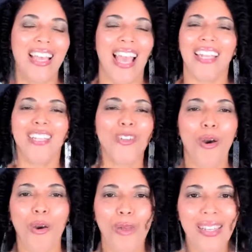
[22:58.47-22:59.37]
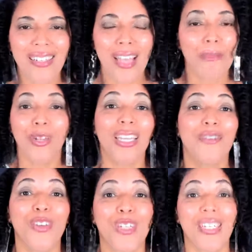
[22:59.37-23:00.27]
And as always, I'm going to give
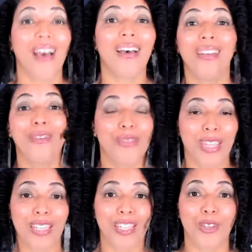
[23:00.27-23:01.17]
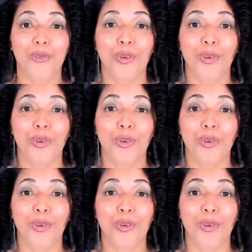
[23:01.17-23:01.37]
you a ton of things that you